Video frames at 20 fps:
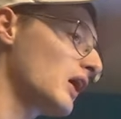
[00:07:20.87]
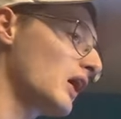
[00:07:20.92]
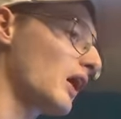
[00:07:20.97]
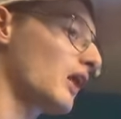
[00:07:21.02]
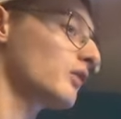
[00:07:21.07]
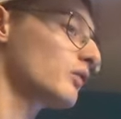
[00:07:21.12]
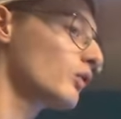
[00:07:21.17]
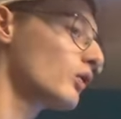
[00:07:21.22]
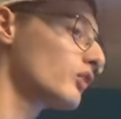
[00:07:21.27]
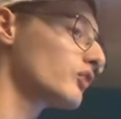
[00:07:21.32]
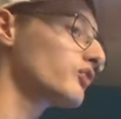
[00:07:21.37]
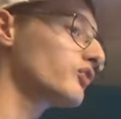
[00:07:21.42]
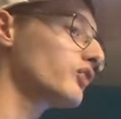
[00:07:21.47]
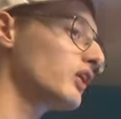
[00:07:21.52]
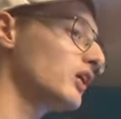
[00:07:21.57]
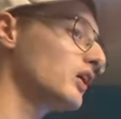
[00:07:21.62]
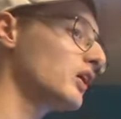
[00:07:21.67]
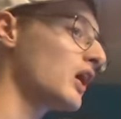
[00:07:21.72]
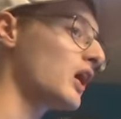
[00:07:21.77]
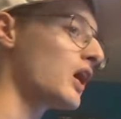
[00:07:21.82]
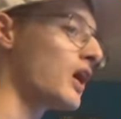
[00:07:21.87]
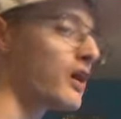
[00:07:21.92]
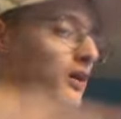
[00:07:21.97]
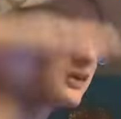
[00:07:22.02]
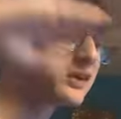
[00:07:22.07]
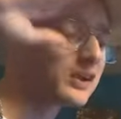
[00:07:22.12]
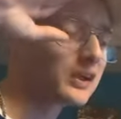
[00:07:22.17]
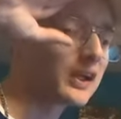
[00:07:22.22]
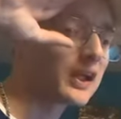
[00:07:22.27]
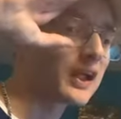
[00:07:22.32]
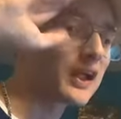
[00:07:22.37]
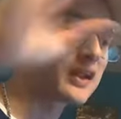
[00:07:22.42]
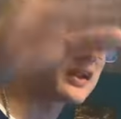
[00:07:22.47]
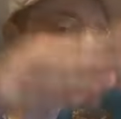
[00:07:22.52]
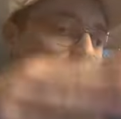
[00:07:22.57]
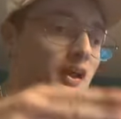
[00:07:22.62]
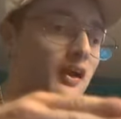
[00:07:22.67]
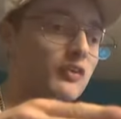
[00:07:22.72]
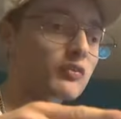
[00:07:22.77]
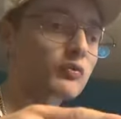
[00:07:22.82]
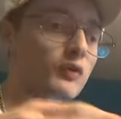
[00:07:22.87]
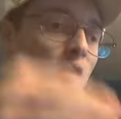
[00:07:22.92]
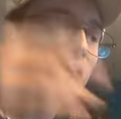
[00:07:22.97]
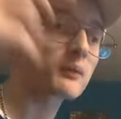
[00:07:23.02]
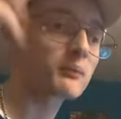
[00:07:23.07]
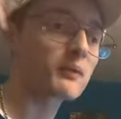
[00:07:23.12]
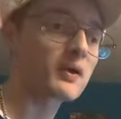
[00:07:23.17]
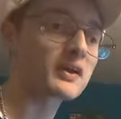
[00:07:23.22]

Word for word: And we'll see y'all in the next one.